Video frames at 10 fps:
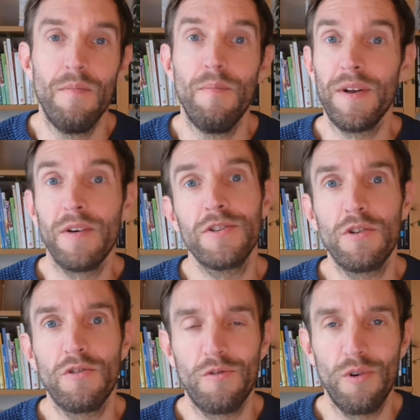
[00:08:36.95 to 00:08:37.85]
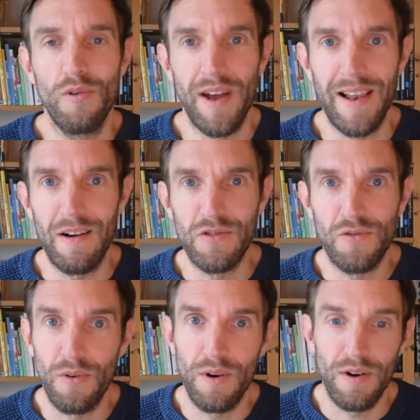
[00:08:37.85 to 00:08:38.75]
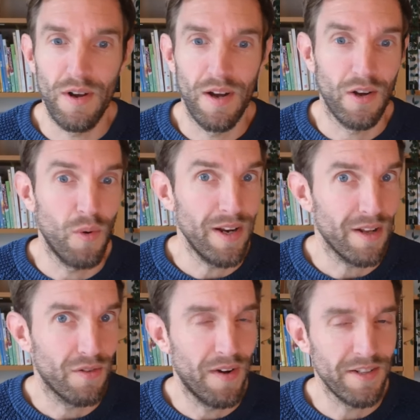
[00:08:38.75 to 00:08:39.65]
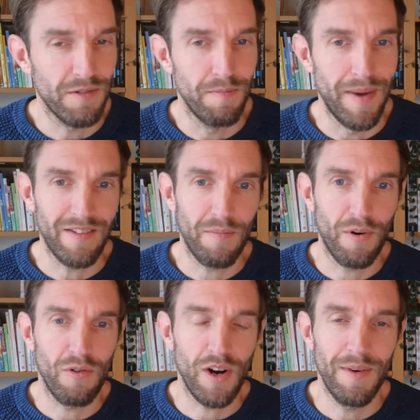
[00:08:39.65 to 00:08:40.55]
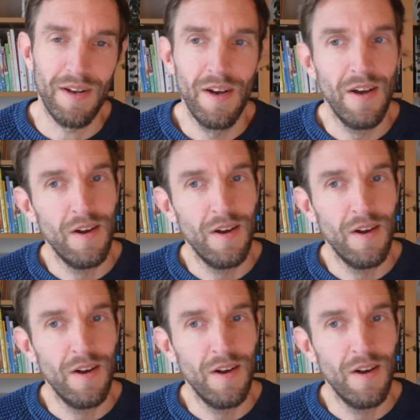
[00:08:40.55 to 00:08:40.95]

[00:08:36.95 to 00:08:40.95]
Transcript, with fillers: But also, Groovy allows for uh, quite advanced meta programming,